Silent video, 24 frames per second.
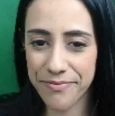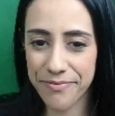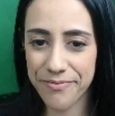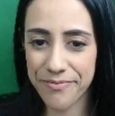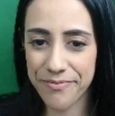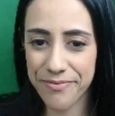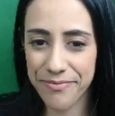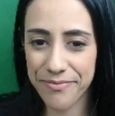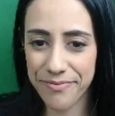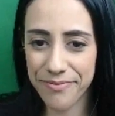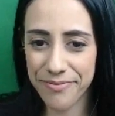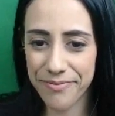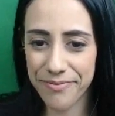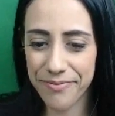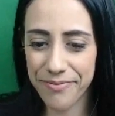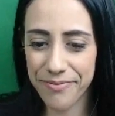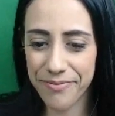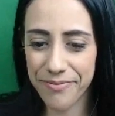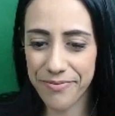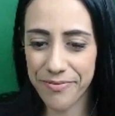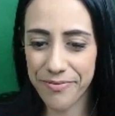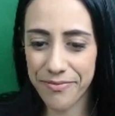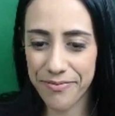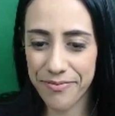
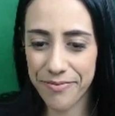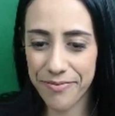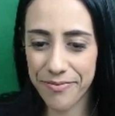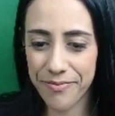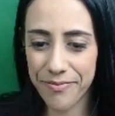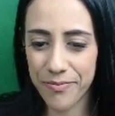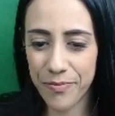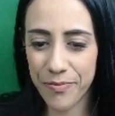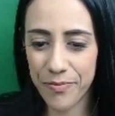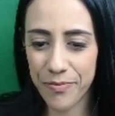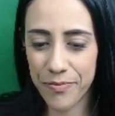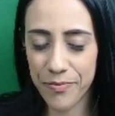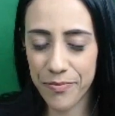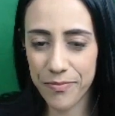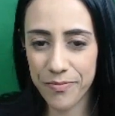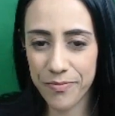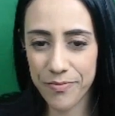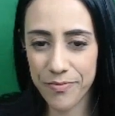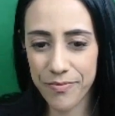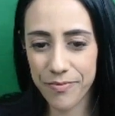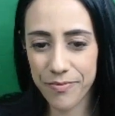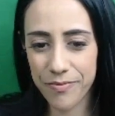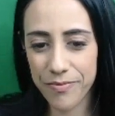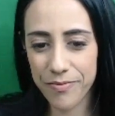
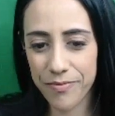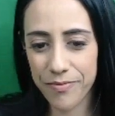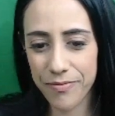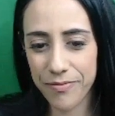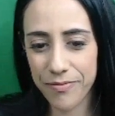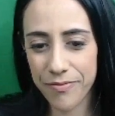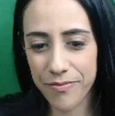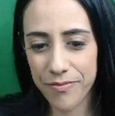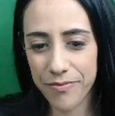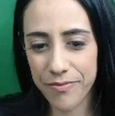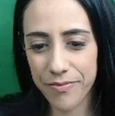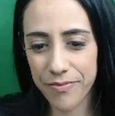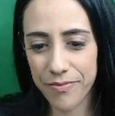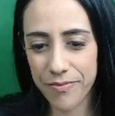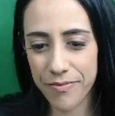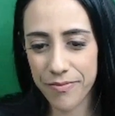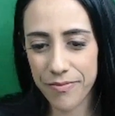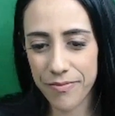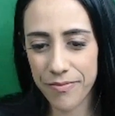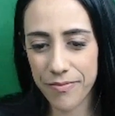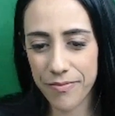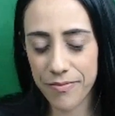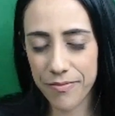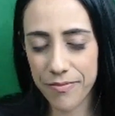
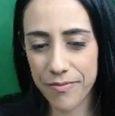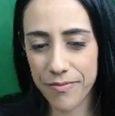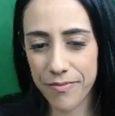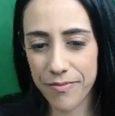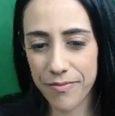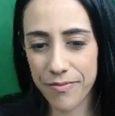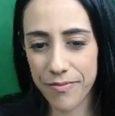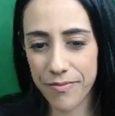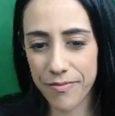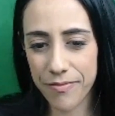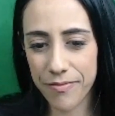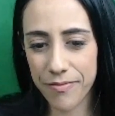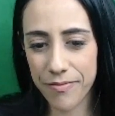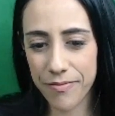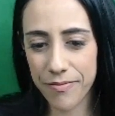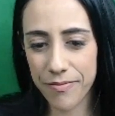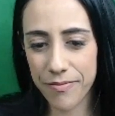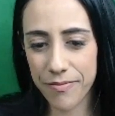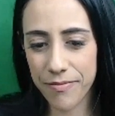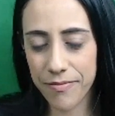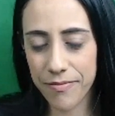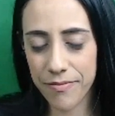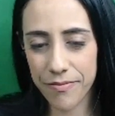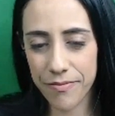
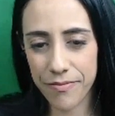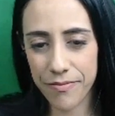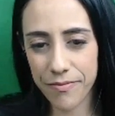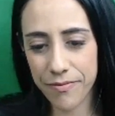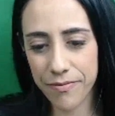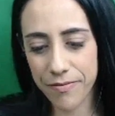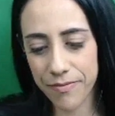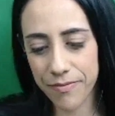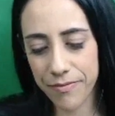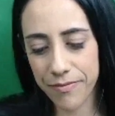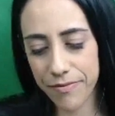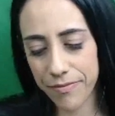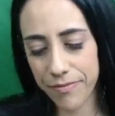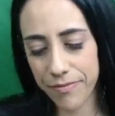The person shown says nothing.